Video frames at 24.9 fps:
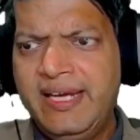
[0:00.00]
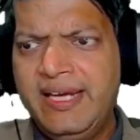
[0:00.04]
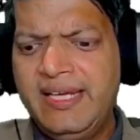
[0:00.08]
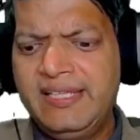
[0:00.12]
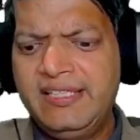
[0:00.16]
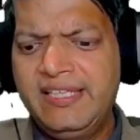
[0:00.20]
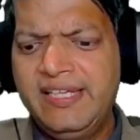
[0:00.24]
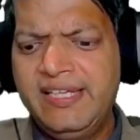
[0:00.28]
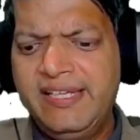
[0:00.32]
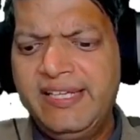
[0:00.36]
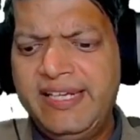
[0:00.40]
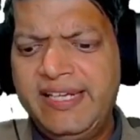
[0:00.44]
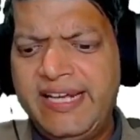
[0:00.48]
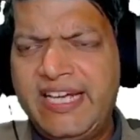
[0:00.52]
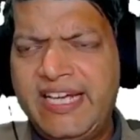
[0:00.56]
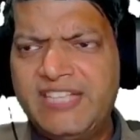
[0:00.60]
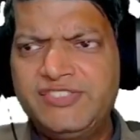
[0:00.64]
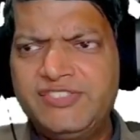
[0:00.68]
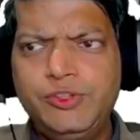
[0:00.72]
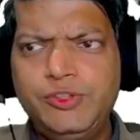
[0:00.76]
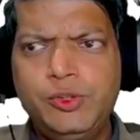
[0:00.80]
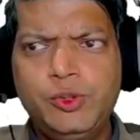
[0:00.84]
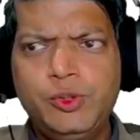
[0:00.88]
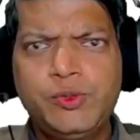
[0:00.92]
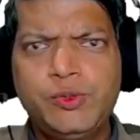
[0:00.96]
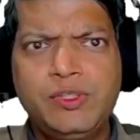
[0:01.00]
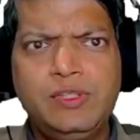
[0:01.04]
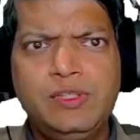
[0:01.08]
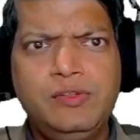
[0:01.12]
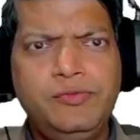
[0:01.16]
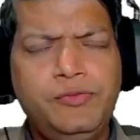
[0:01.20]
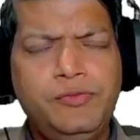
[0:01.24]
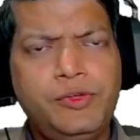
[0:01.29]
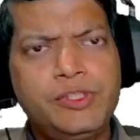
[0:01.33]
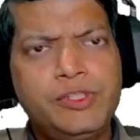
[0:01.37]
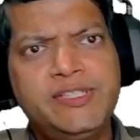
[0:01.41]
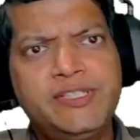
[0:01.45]
and then as usual
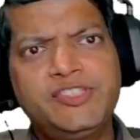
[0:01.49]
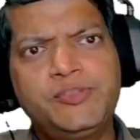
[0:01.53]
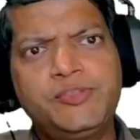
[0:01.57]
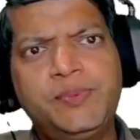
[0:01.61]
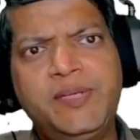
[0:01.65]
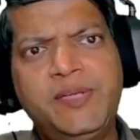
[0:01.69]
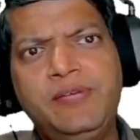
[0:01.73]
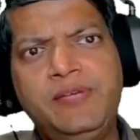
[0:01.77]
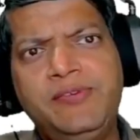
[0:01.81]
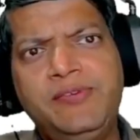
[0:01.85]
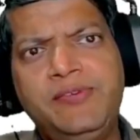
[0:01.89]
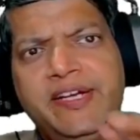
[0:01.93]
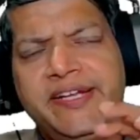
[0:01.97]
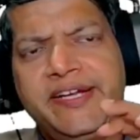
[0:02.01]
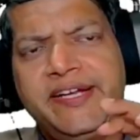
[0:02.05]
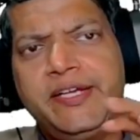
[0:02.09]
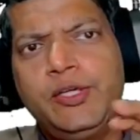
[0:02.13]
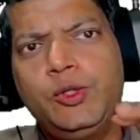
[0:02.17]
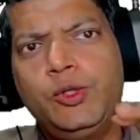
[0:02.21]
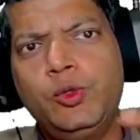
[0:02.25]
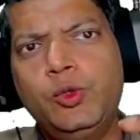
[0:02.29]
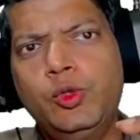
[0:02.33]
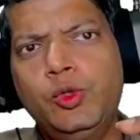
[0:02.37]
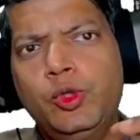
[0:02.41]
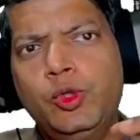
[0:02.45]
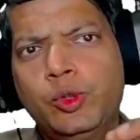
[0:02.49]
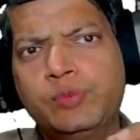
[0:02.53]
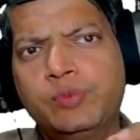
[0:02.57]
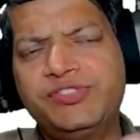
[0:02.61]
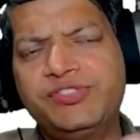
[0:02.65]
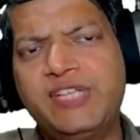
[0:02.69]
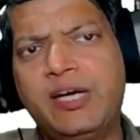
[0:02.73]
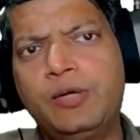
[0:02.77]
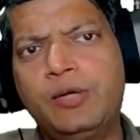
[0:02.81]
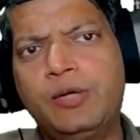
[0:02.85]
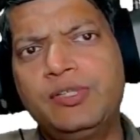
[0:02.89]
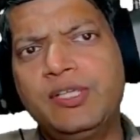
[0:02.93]
for the display we'll take 2
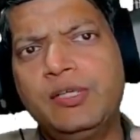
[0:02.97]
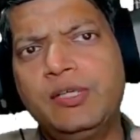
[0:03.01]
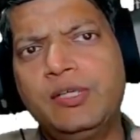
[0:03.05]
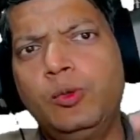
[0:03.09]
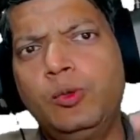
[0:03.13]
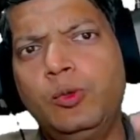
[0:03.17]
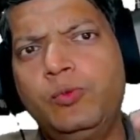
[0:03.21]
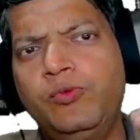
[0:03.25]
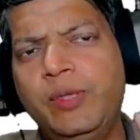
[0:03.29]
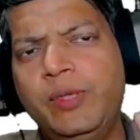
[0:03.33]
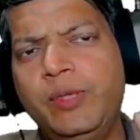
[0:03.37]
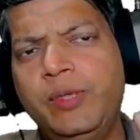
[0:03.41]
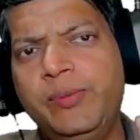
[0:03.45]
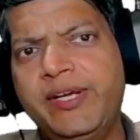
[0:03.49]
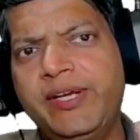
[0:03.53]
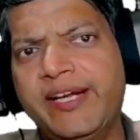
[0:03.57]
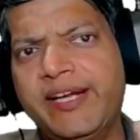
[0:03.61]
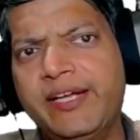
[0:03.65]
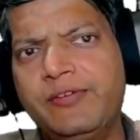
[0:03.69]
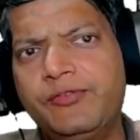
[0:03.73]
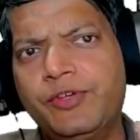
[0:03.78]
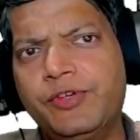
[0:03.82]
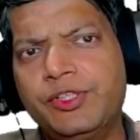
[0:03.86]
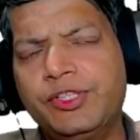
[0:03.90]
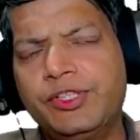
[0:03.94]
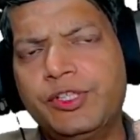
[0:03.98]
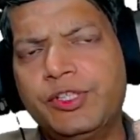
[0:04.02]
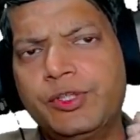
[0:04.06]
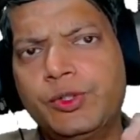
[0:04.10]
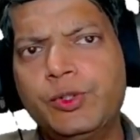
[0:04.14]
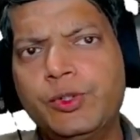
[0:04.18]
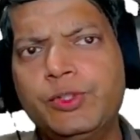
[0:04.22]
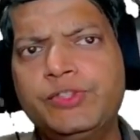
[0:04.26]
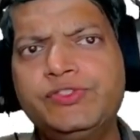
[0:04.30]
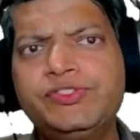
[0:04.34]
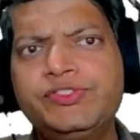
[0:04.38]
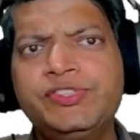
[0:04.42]
loops. The outer loop will be running for the
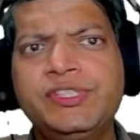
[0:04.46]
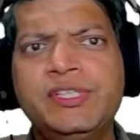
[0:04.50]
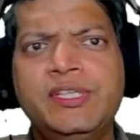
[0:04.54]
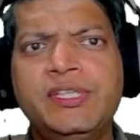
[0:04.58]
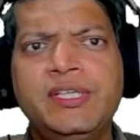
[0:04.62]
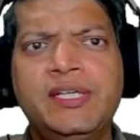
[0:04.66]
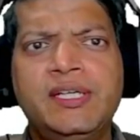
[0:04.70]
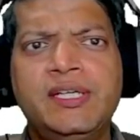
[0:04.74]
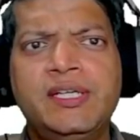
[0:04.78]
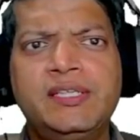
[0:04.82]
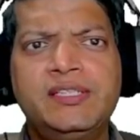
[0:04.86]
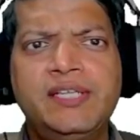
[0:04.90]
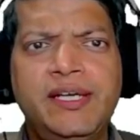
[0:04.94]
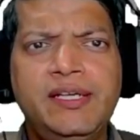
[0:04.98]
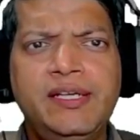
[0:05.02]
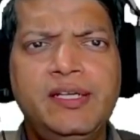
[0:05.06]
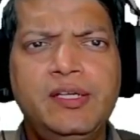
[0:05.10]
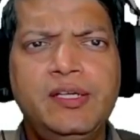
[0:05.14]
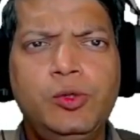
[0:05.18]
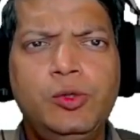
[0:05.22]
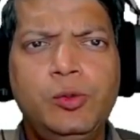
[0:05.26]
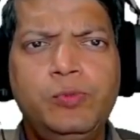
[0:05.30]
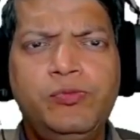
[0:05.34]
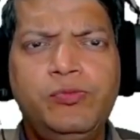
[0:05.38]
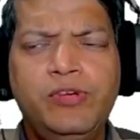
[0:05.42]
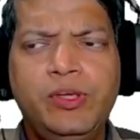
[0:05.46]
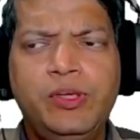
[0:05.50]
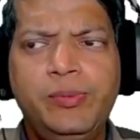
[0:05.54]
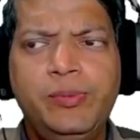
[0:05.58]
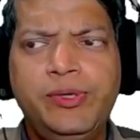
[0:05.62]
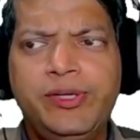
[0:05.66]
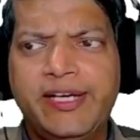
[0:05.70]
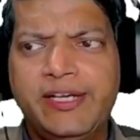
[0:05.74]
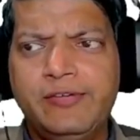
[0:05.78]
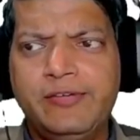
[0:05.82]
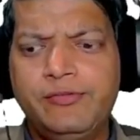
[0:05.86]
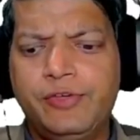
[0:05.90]
rows, the inner loop will
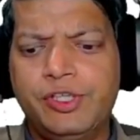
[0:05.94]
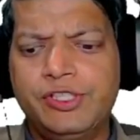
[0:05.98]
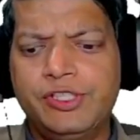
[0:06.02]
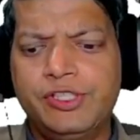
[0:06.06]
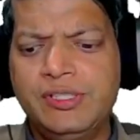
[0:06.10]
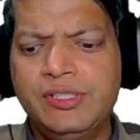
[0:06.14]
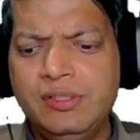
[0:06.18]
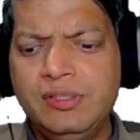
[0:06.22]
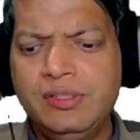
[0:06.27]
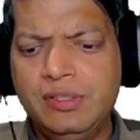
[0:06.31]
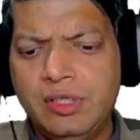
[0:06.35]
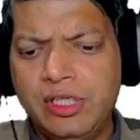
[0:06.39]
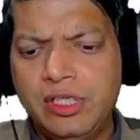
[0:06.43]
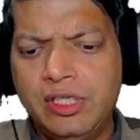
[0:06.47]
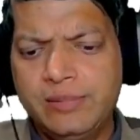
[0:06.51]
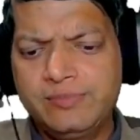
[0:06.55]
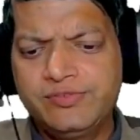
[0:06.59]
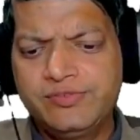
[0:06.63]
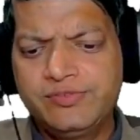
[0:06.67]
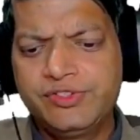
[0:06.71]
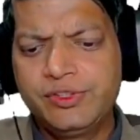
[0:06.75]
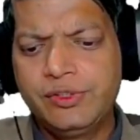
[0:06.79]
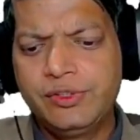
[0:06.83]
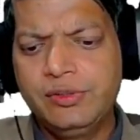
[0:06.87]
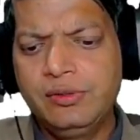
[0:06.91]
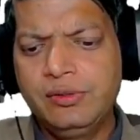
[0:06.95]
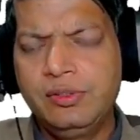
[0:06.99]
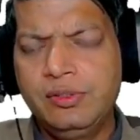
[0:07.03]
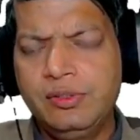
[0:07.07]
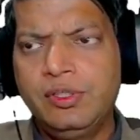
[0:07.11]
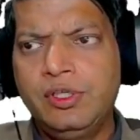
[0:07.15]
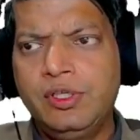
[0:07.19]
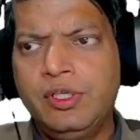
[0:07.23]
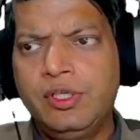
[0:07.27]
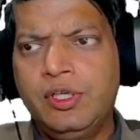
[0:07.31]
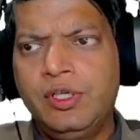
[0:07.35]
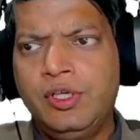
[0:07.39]
be running for the columns. So
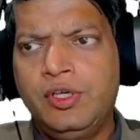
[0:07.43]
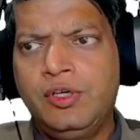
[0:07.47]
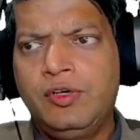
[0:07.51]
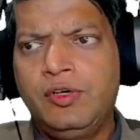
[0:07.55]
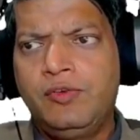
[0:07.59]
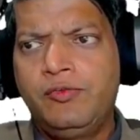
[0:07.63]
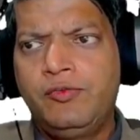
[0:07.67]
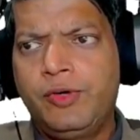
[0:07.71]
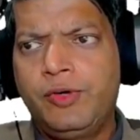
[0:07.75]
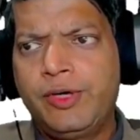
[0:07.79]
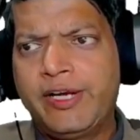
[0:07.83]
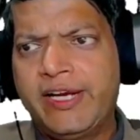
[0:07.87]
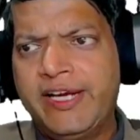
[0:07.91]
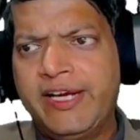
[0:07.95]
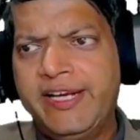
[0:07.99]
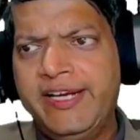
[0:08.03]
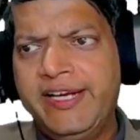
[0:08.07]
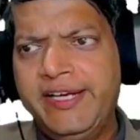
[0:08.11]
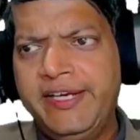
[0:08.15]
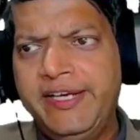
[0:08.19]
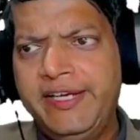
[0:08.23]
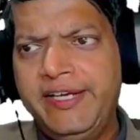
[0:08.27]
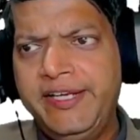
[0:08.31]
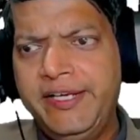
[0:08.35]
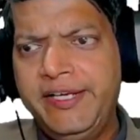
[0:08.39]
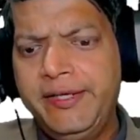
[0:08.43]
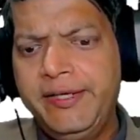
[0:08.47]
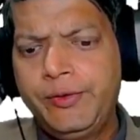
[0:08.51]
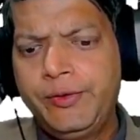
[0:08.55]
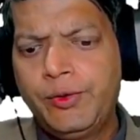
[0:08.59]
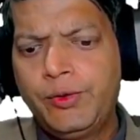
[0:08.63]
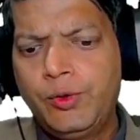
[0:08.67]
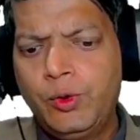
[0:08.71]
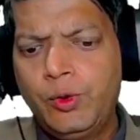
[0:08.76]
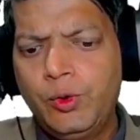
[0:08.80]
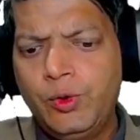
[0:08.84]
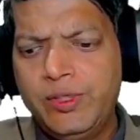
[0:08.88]
for
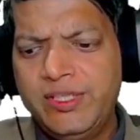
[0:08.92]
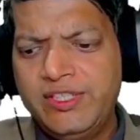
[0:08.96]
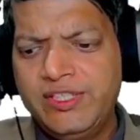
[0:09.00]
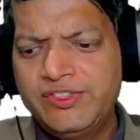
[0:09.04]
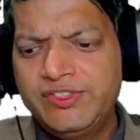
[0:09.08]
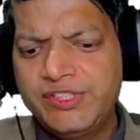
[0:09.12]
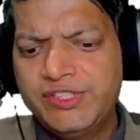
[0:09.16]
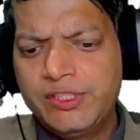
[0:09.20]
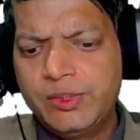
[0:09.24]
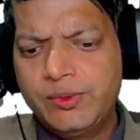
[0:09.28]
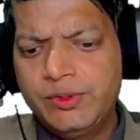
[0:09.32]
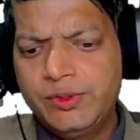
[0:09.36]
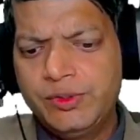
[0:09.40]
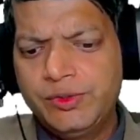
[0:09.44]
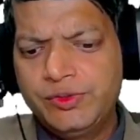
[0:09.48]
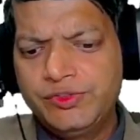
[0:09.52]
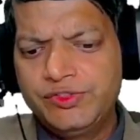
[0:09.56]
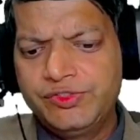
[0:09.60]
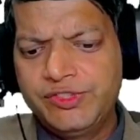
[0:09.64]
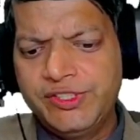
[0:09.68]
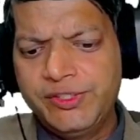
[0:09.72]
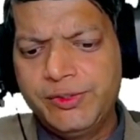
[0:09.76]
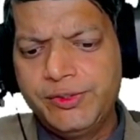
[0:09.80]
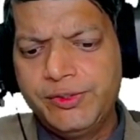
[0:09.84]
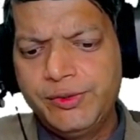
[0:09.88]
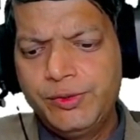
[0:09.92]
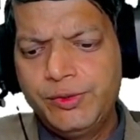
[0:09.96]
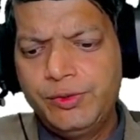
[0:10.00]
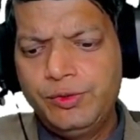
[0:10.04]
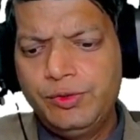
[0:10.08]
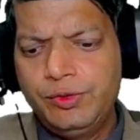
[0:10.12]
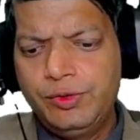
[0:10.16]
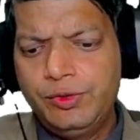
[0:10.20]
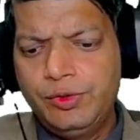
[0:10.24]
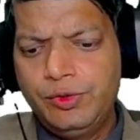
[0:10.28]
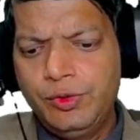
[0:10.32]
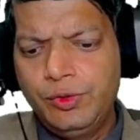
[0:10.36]
int row is equal to
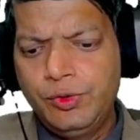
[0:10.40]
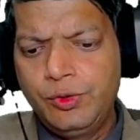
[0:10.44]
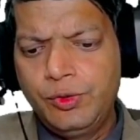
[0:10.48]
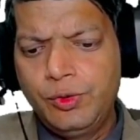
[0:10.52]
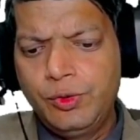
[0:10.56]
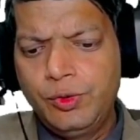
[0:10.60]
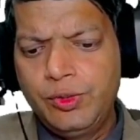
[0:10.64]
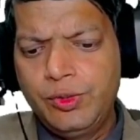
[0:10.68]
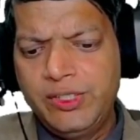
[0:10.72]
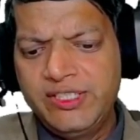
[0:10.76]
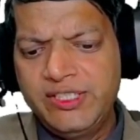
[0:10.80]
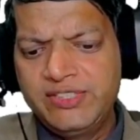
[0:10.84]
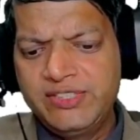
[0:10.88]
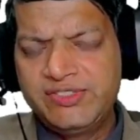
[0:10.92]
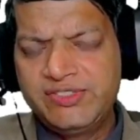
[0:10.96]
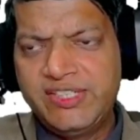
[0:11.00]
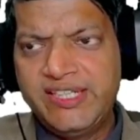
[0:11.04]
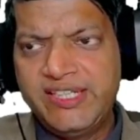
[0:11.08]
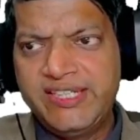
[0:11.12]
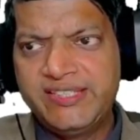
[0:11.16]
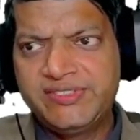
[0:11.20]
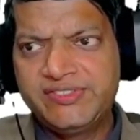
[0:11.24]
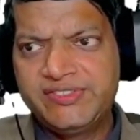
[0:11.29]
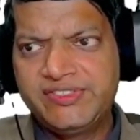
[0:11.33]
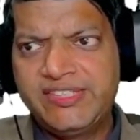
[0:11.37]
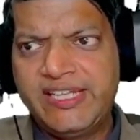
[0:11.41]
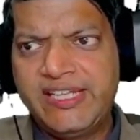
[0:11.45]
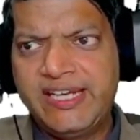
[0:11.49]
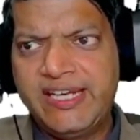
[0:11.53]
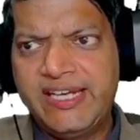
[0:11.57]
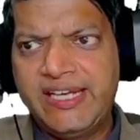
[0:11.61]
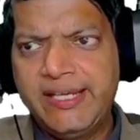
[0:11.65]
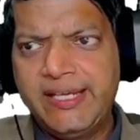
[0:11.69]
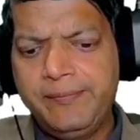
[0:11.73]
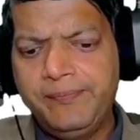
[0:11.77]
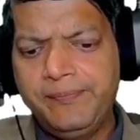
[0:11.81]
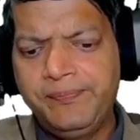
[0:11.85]
0, row is less
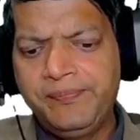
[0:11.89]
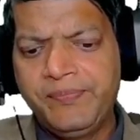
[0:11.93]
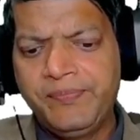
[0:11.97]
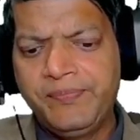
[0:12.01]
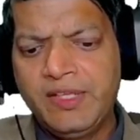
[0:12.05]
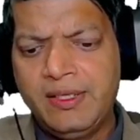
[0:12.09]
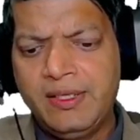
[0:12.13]
than